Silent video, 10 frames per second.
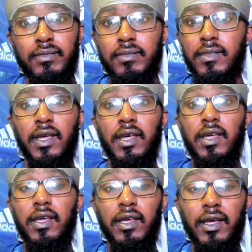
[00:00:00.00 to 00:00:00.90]

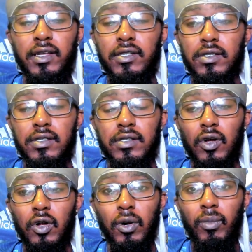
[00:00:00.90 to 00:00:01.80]
he is a
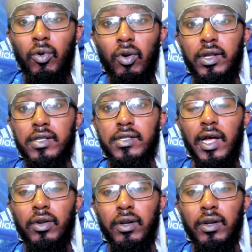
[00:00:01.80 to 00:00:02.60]
top quality talent.